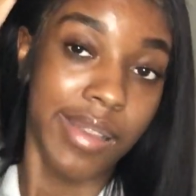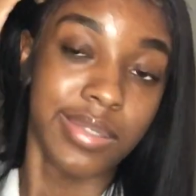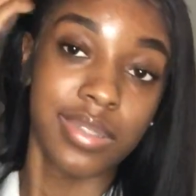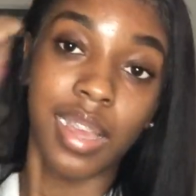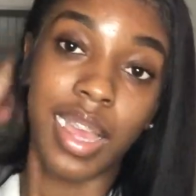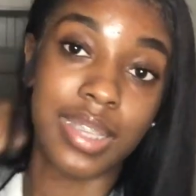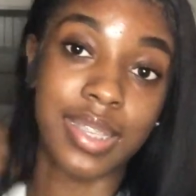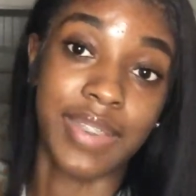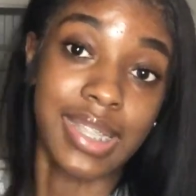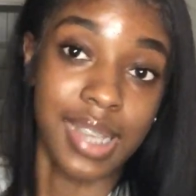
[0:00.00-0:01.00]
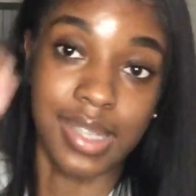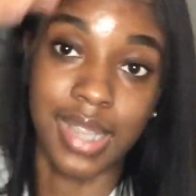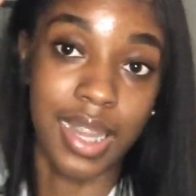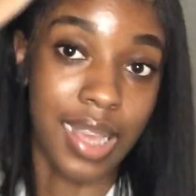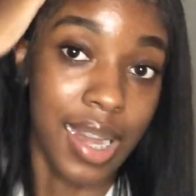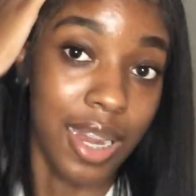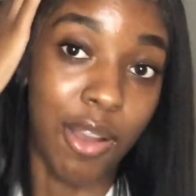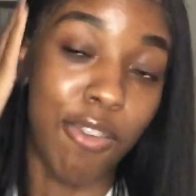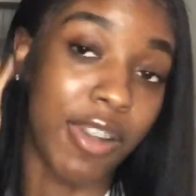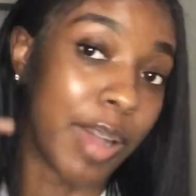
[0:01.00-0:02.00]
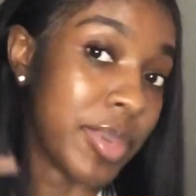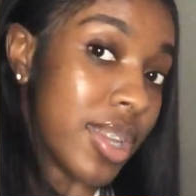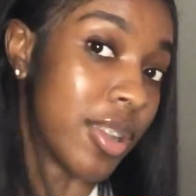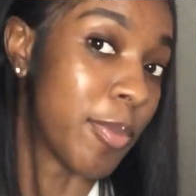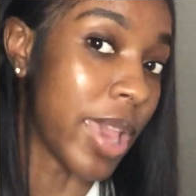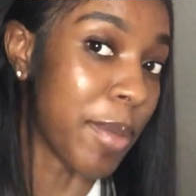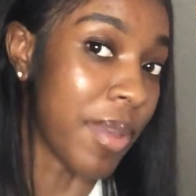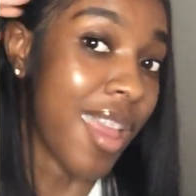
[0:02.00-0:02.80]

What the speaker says: Because y'all say Jada, I need to go find me a little baby.